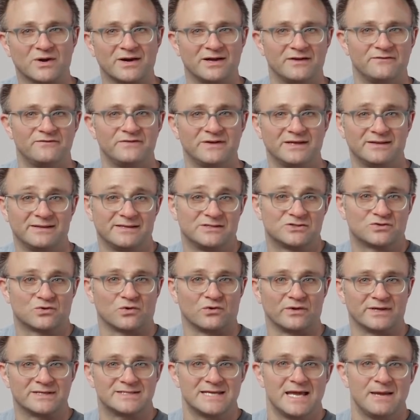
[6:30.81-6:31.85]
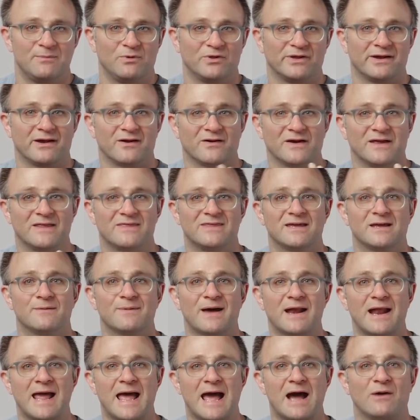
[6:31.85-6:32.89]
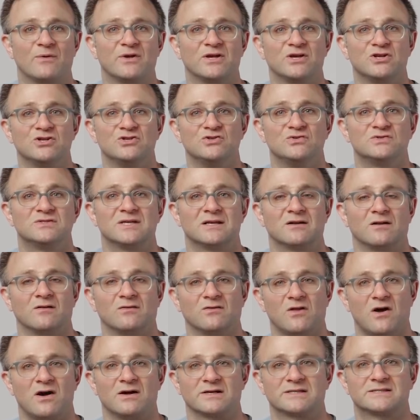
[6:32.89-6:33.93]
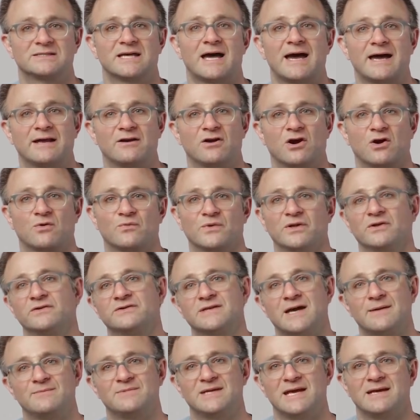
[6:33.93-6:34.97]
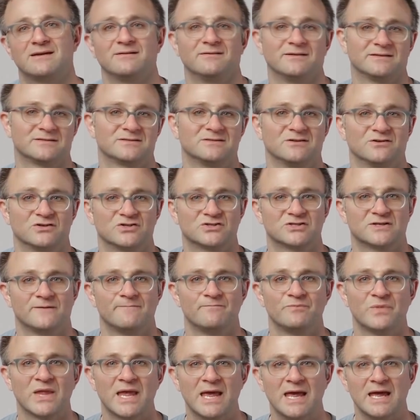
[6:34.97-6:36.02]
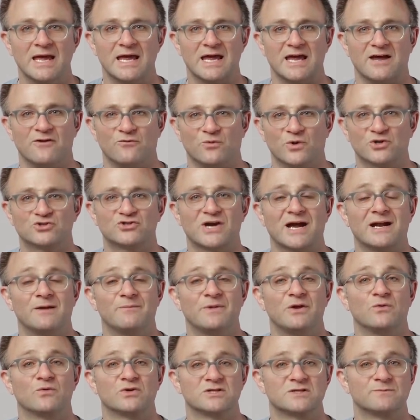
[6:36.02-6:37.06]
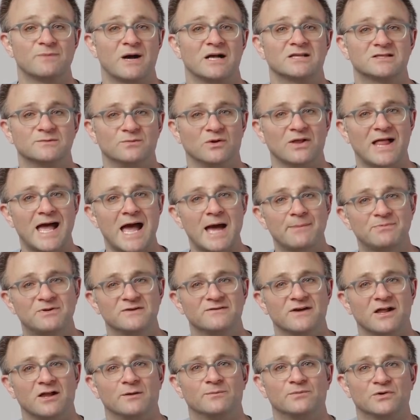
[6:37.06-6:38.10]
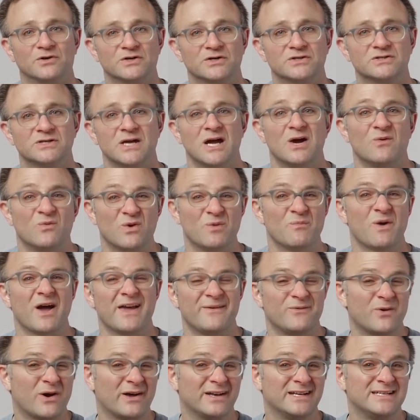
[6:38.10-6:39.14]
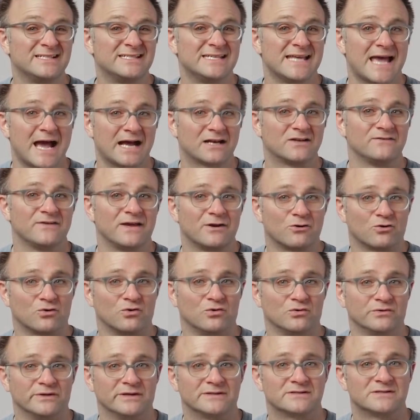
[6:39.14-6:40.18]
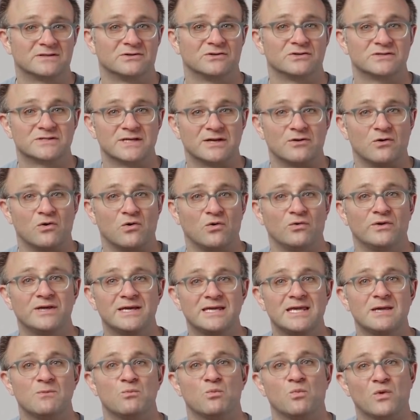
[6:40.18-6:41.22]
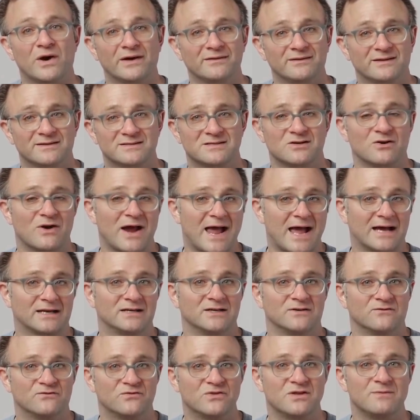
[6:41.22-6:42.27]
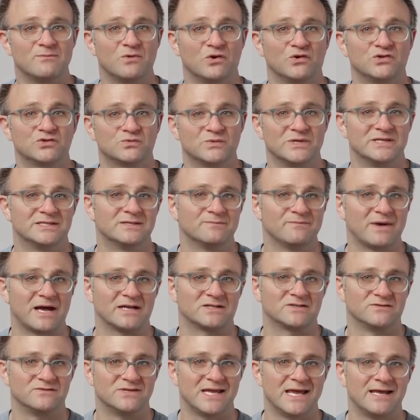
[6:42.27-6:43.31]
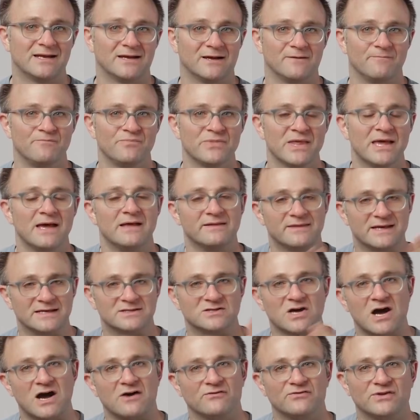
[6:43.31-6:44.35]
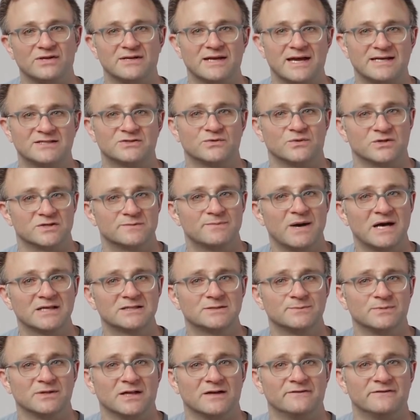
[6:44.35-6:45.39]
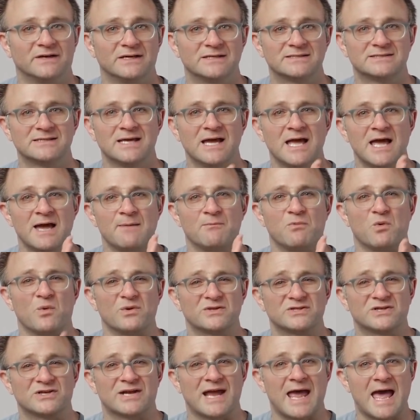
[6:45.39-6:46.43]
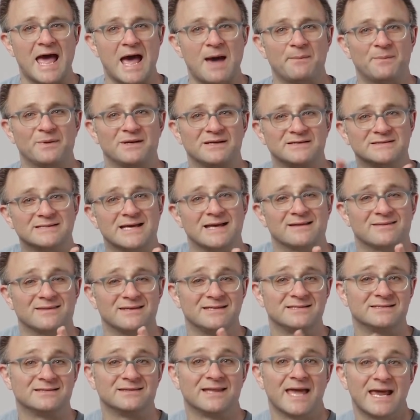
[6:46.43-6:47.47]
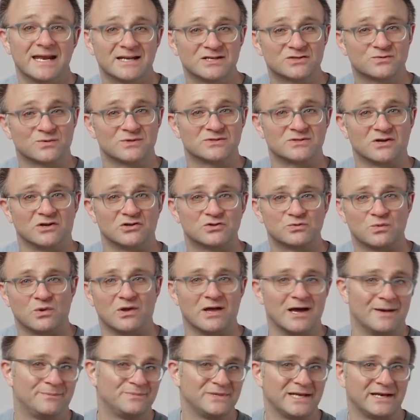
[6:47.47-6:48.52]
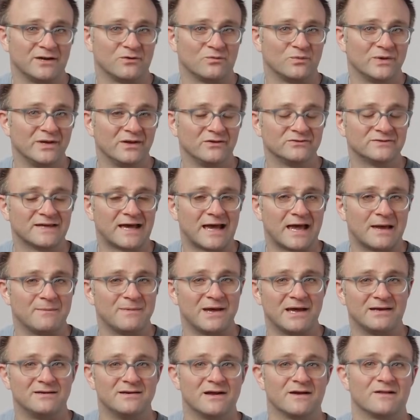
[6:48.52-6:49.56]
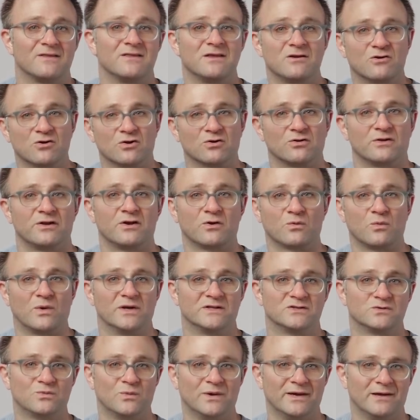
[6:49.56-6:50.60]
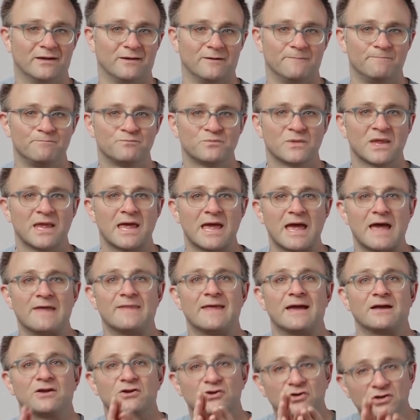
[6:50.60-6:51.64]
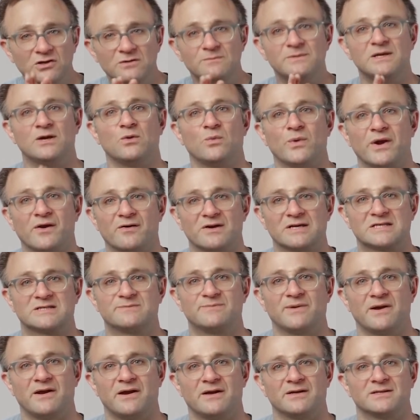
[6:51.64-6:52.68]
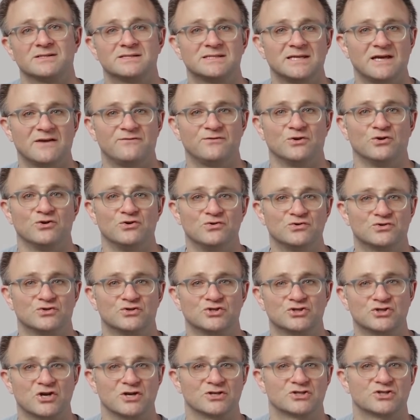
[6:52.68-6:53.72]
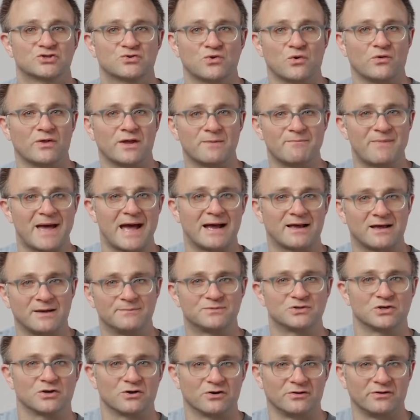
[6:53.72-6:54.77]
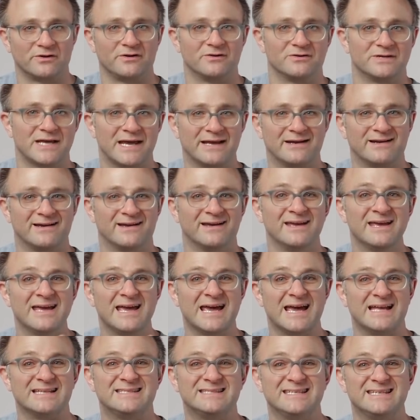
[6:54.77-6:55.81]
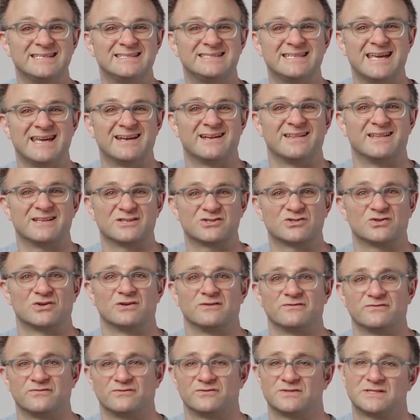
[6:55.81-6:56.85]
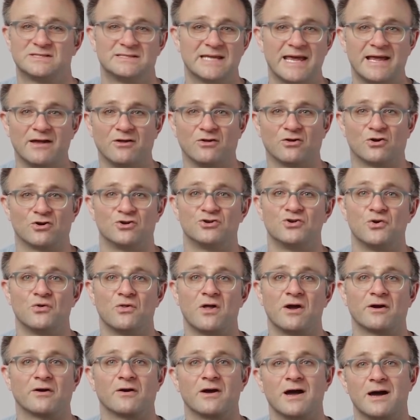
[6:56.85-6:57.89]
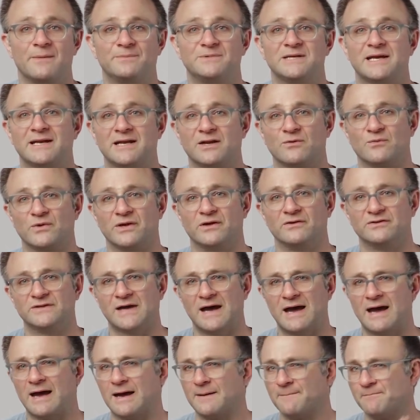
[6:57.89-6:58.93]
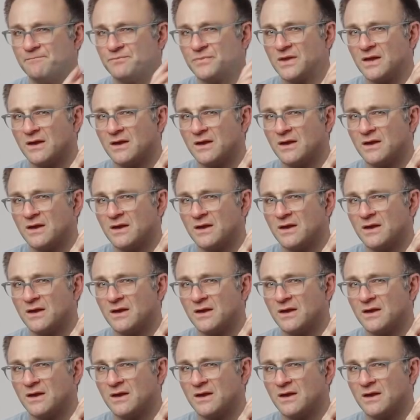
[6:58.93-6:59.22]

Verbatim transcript: our infinitely scrolling table here and think about how we could use it alongside our real-time data listeners. If we're trying to be responsible app developers, we might want to deactivate our old listeners and only keep one listener active for the most recent batch of data. That's awfully nice and responsible of us, but what's going to happen is that these latest results will update in real time and none of the earlier ones will. And that could be a weird experience if your user starts scrolling back up to earlier data and sees data that's sort of stale or no longer updating in real time.